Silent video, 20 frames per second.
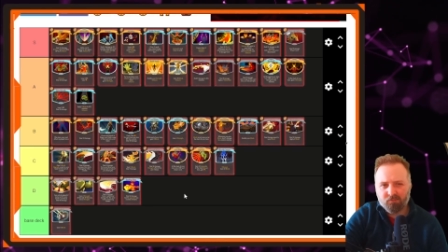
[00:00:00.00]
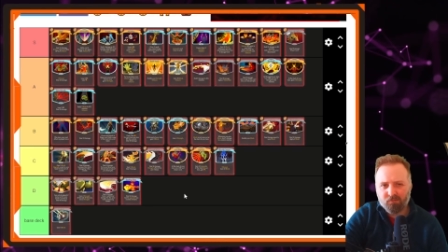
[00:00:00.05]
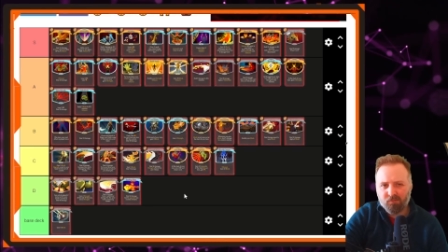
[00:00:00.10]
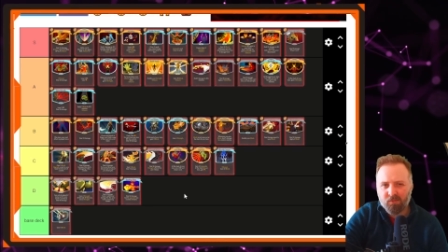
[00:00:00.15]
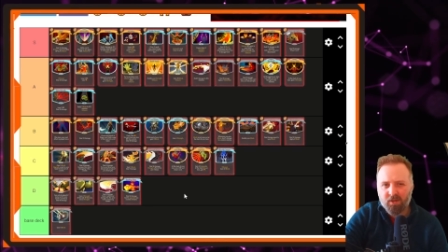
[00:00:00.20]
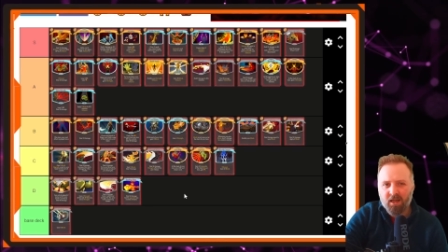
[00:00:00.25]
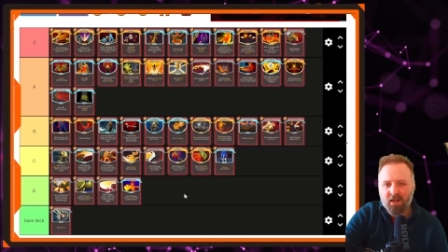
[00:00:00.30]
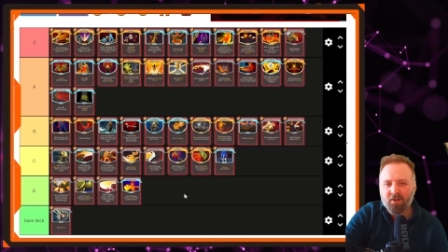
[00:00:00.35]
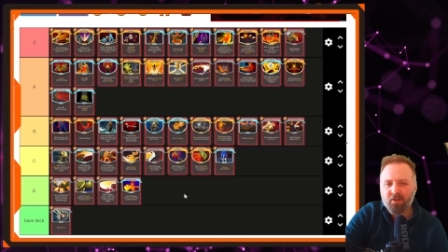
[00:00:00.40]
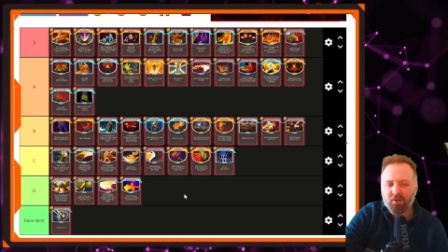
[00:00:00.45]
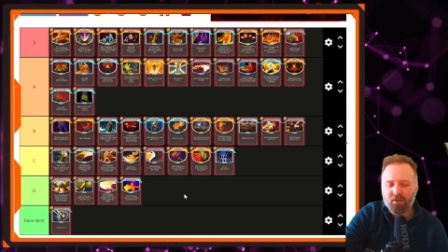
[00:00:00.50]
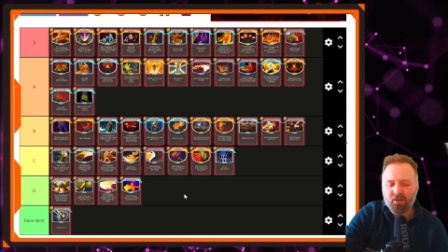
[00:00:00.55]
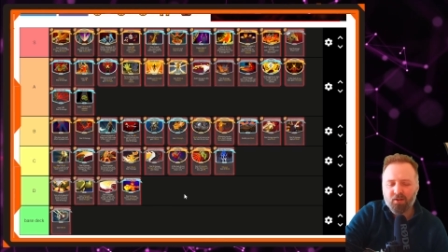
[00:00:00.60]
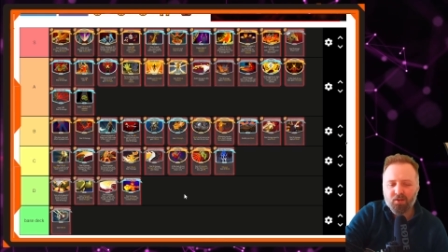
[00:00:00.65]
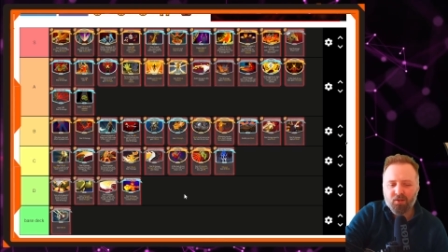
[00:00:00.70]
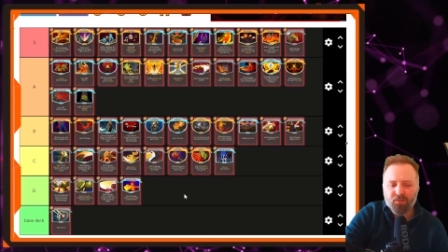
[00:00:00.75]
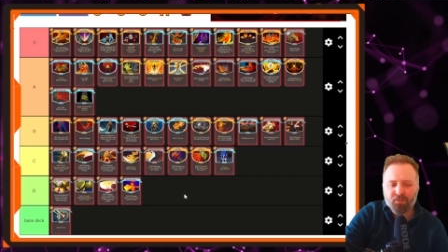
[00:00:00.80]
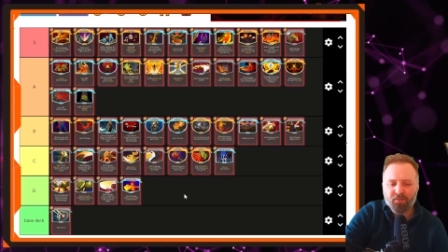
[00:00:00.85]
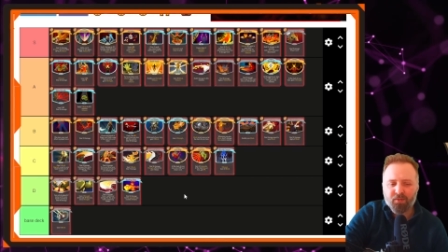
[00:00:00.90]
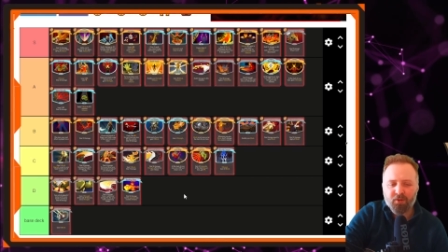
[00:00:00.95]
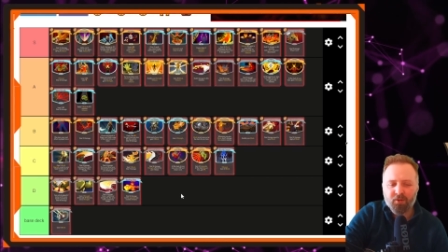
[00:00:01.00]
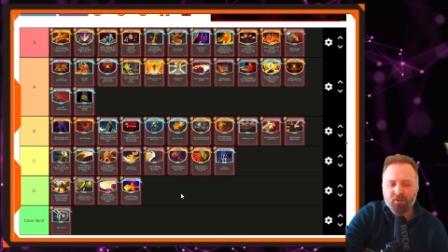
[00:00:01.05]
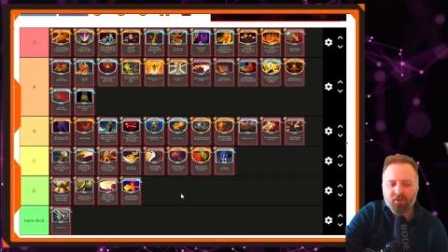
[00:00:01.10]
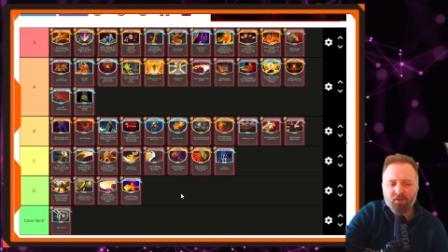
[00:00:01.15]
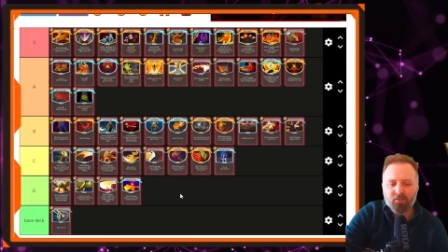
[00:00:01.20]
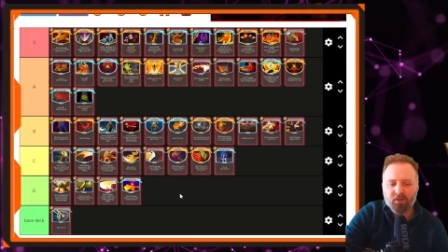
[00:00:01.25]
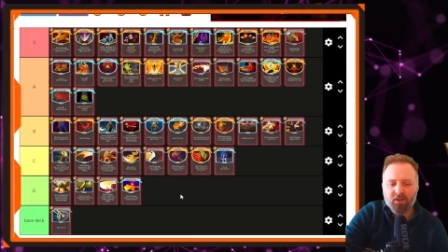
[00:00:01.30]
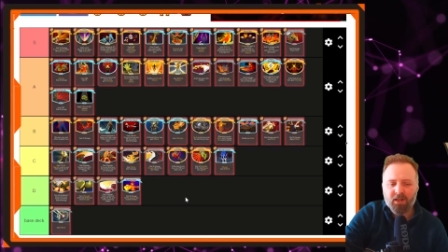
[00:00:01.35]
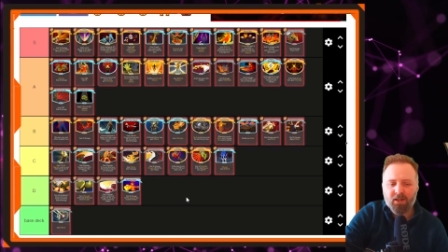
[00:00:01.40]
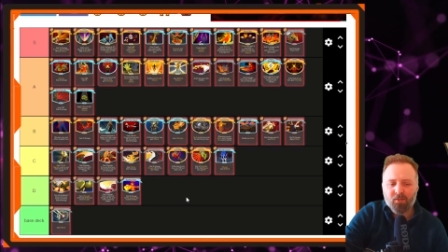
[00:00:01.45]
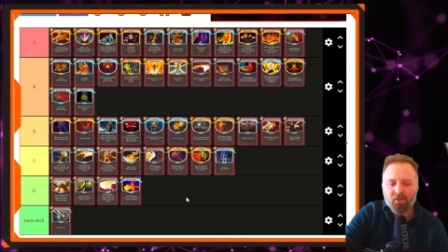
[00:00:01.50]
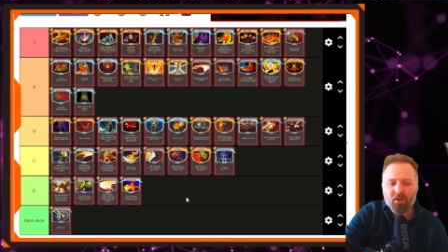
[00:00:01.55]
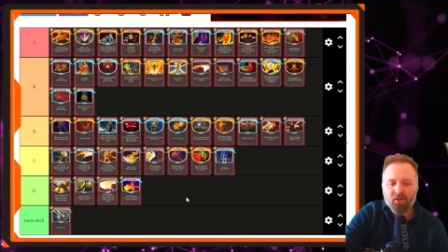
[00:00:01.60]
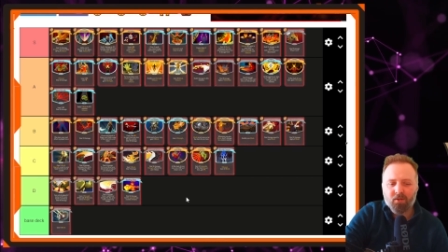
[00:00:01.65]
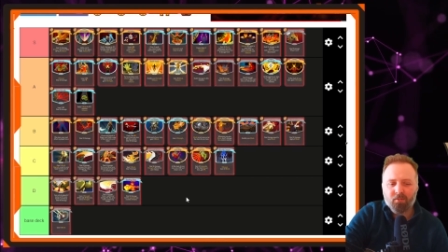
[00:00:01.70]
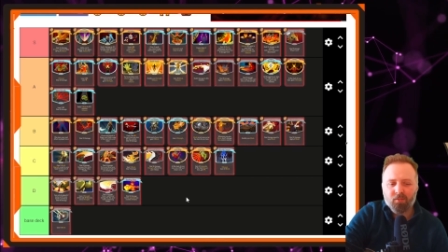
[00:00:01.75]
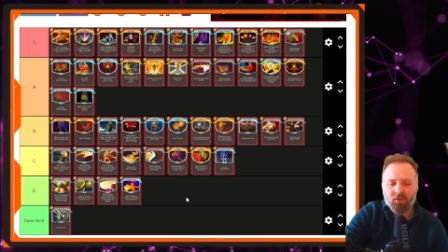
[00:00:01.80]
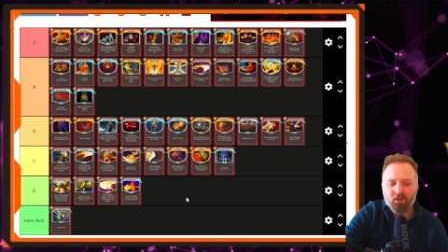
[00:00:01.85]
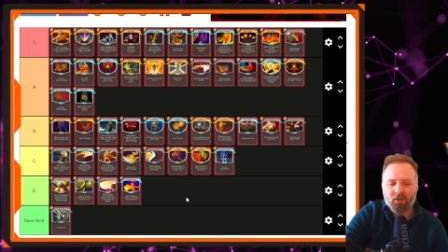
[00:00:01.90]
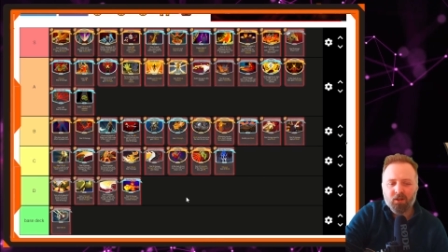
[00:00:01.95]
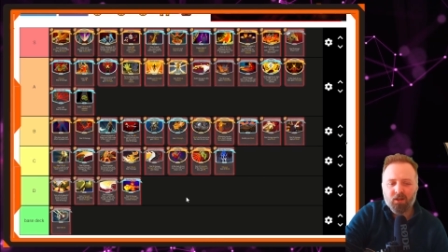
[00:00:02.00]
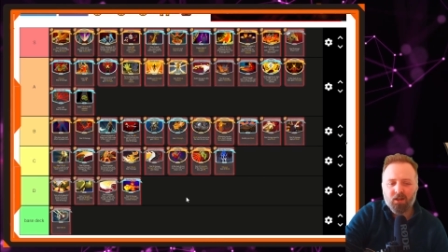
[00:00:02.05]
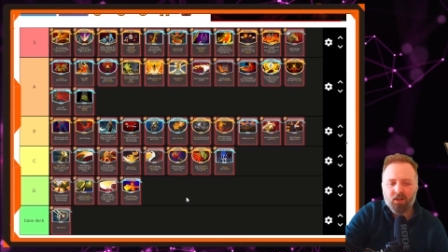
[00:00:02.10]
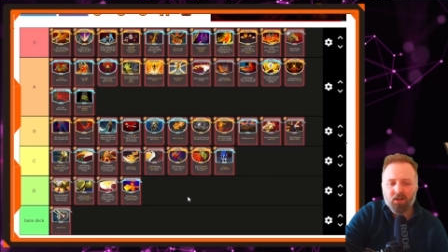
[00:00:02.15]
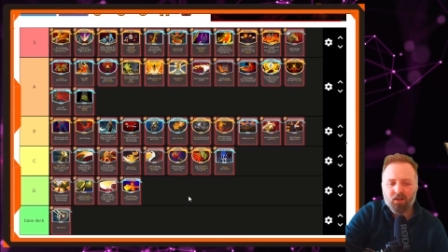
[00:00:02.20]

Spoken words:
Yes, it's fun to play with, but